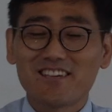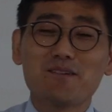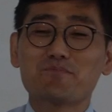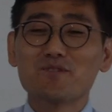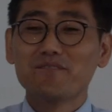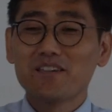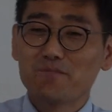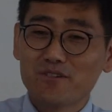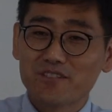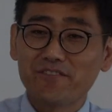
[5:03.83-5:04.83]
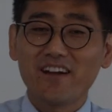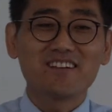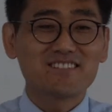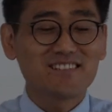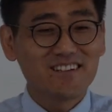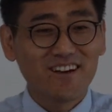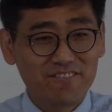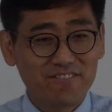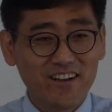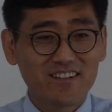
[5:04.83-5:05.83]
Hebrew of Hebrews, Pharisee
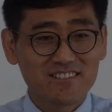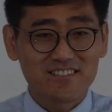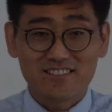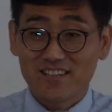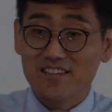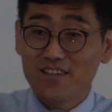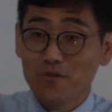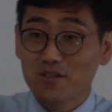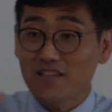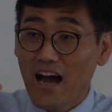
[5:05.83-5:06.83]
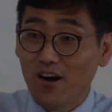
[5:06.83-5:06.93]
of Pharisees, and he was